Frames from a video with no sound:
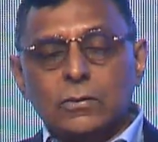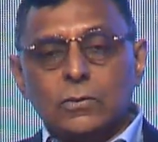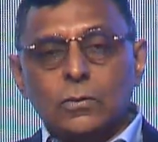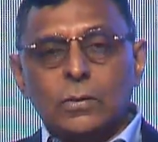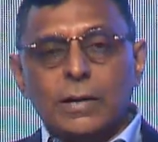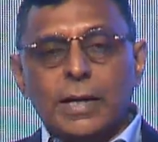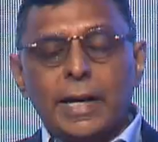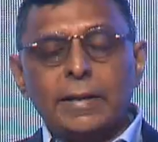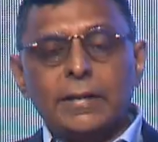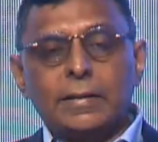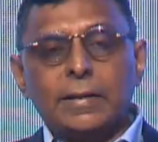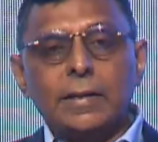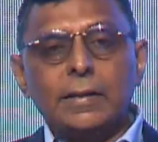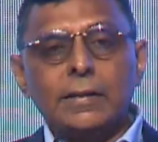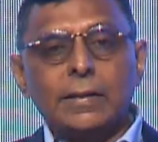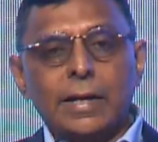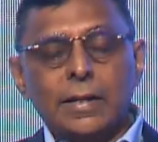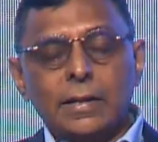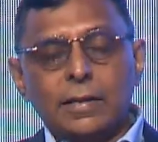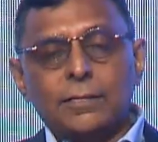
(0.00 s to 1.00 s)
to
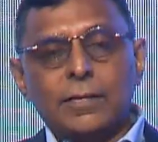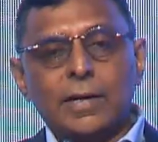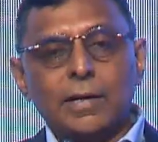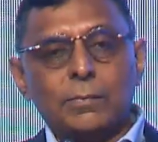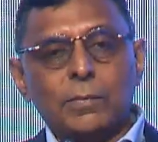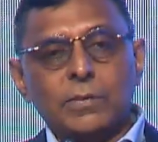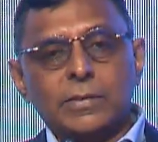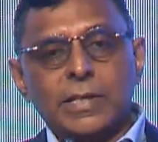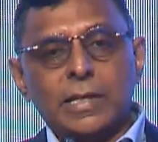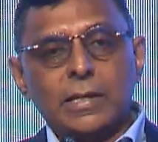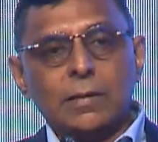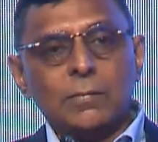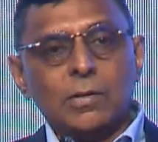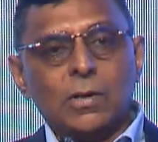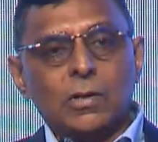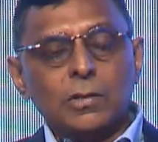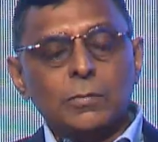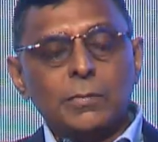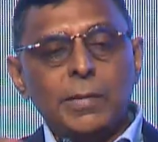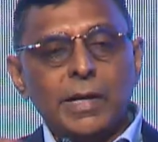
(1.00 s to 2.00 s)
90-95%
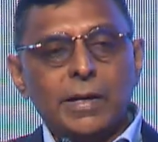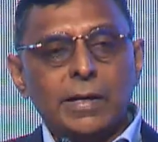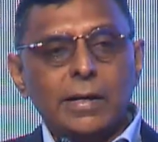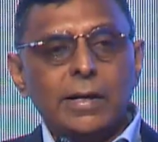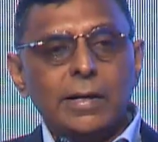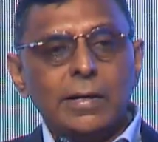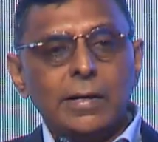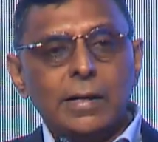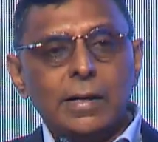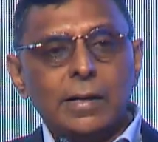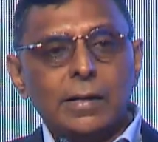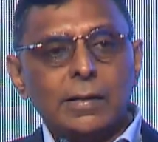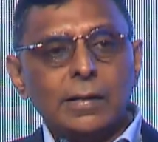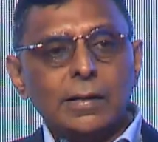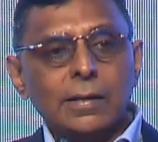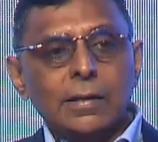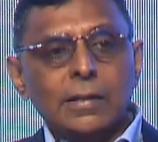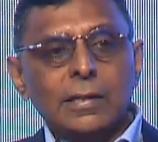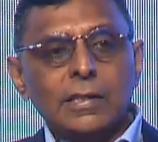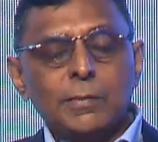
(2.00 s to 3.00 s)
because Make in India
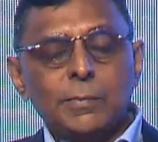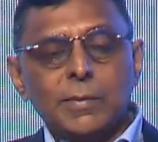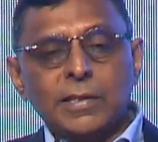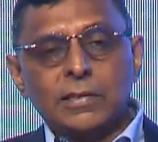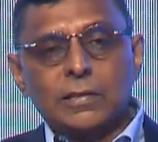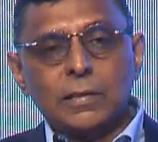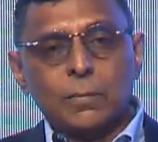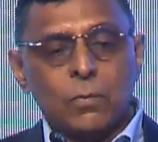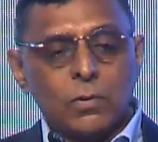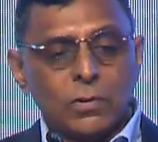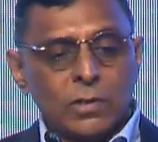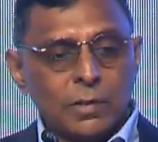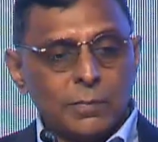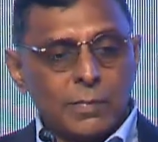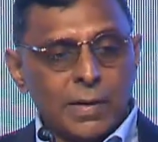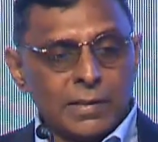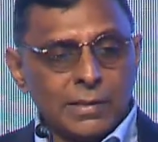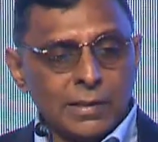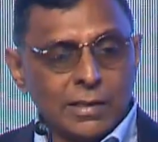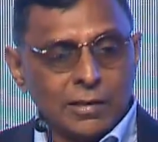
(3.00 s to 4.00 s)
is being supported
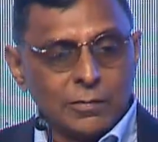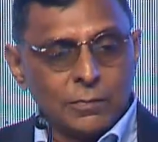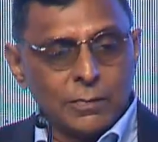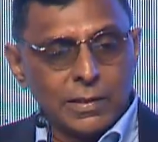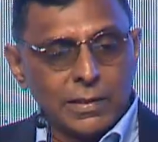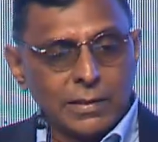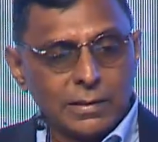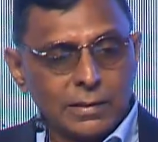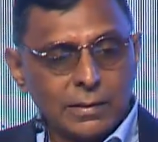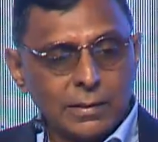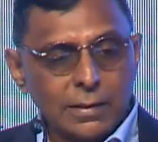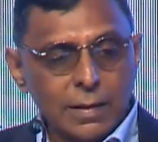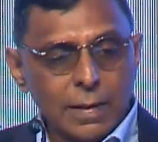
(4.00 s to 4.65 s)
by the government.